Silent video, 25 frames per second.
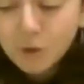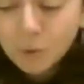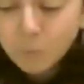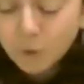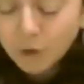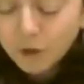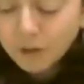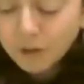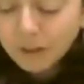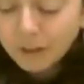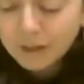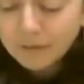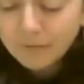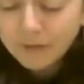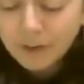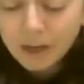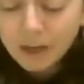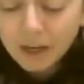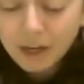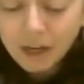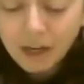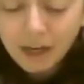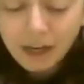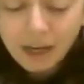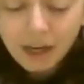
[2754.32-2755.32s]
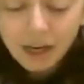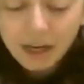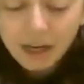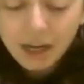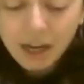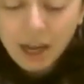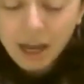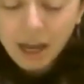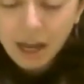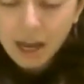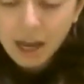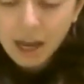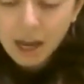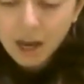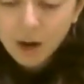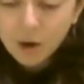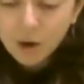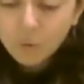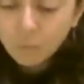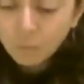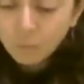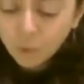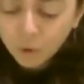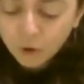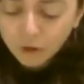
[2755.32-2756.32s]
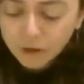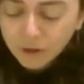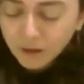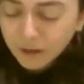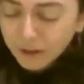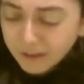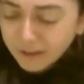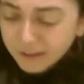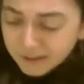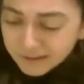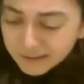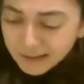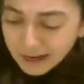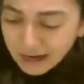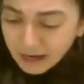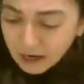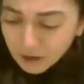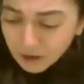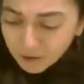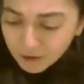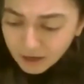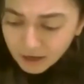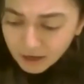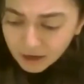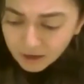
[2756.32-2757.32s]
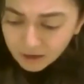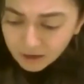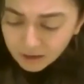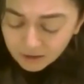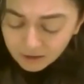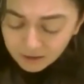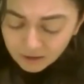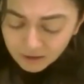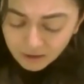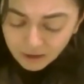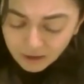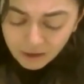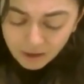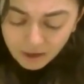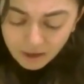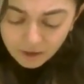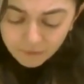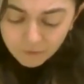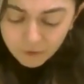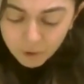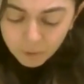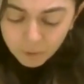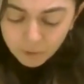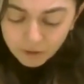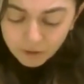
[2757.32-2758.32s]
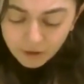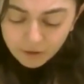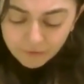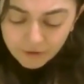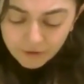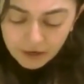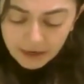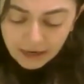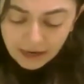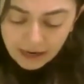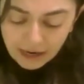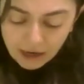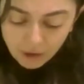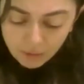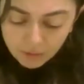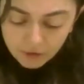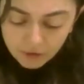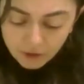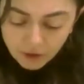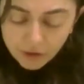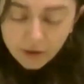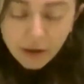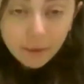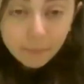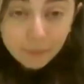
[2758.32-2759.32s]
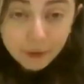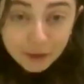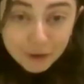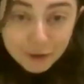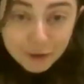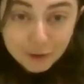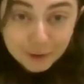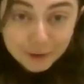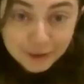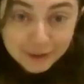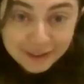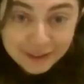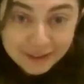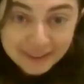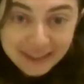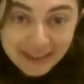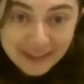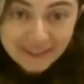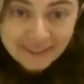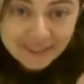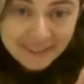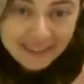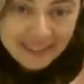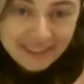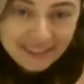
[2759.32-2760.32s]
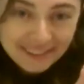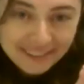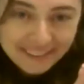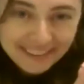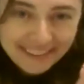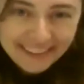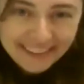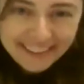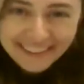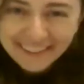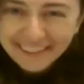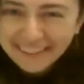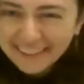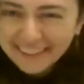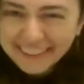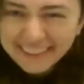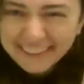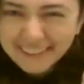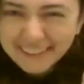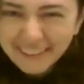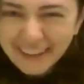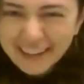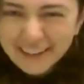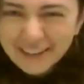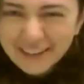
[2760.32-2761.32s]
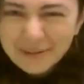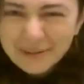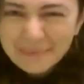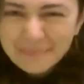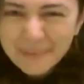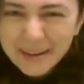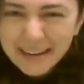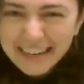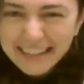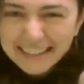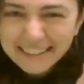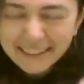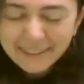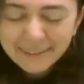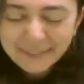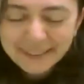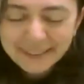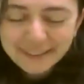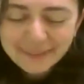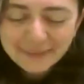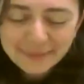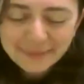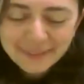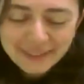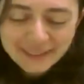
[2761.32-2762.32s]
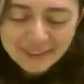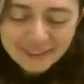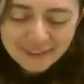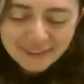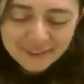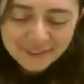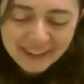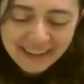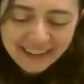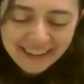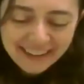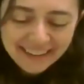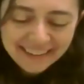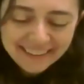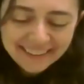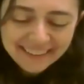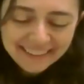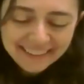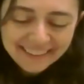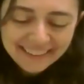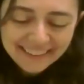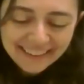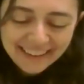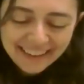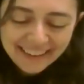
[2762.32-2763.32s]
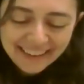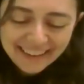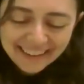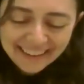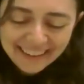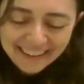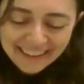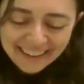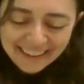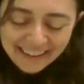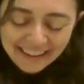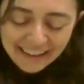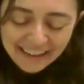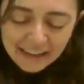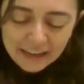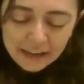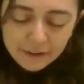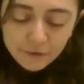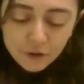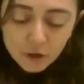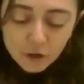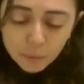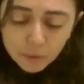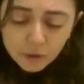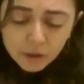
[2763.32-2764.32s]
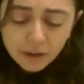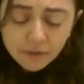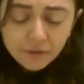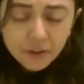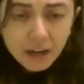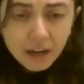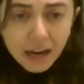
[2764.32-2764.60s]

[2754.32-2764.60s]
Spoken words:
weren't living in a woodland area, if you were living out on, I'm going to do a little decoration here. I've got some extra beads and some string. If you were living